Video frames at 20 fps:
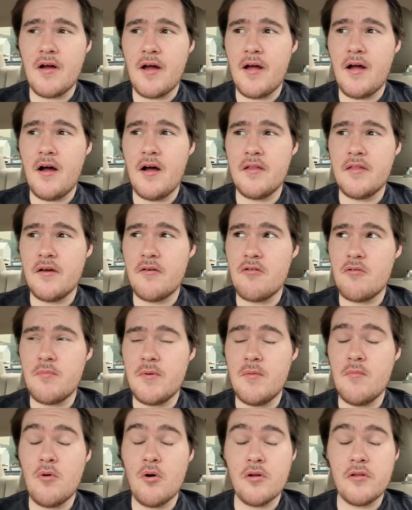uh, there will
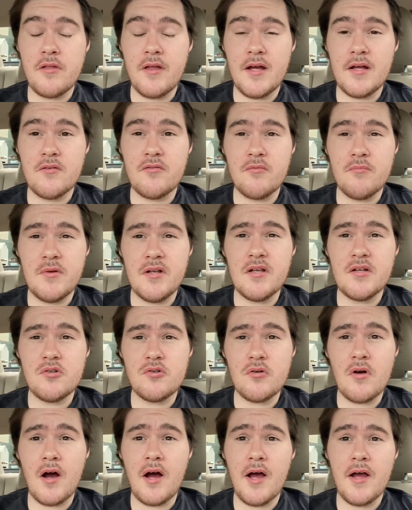be more things for me to
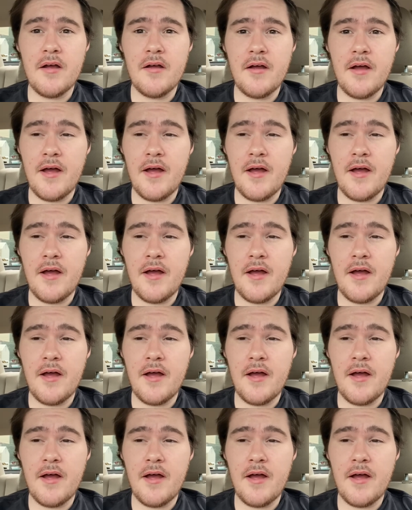try,